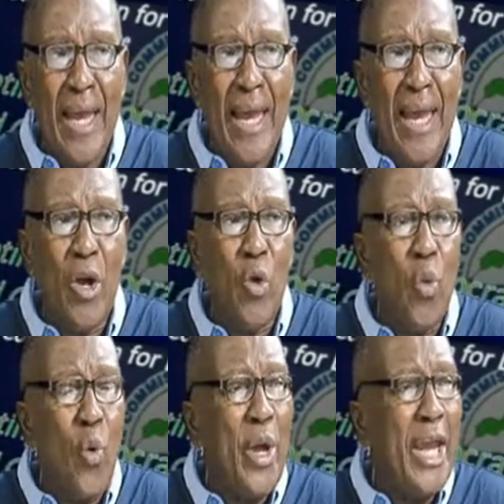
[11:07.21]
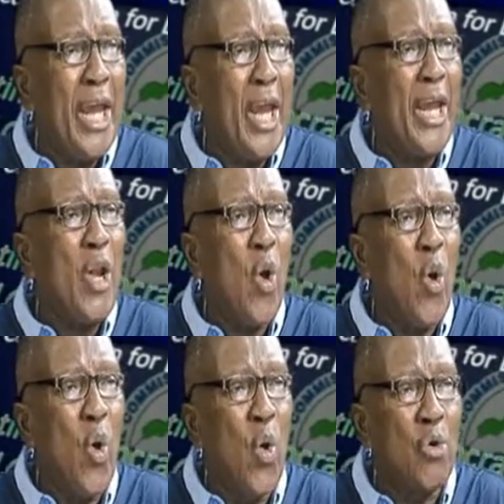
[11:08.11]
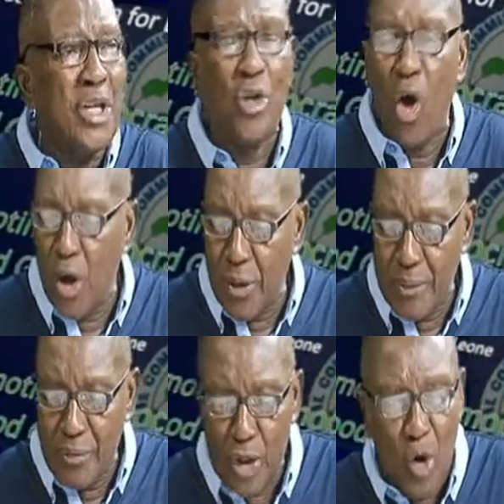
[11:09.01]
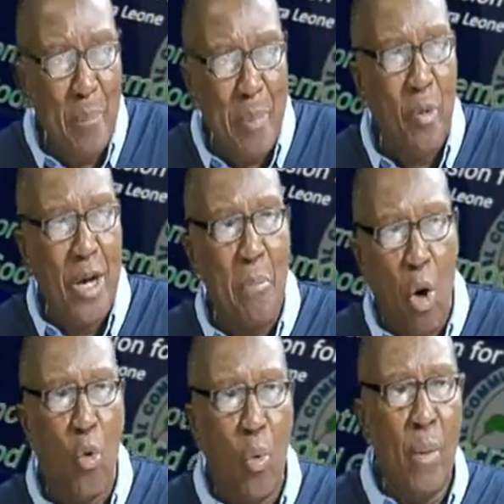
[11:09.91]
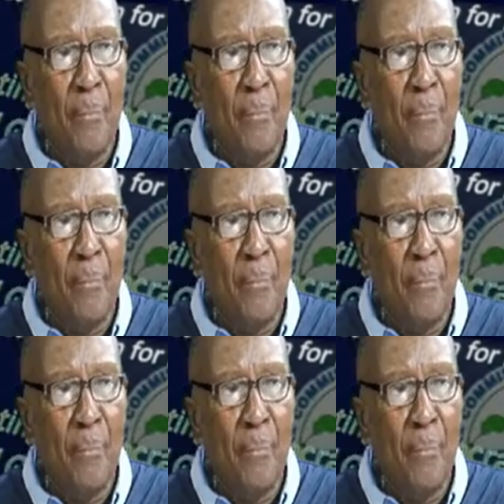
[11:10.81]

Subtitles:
it not go reach, you know, people in Boku.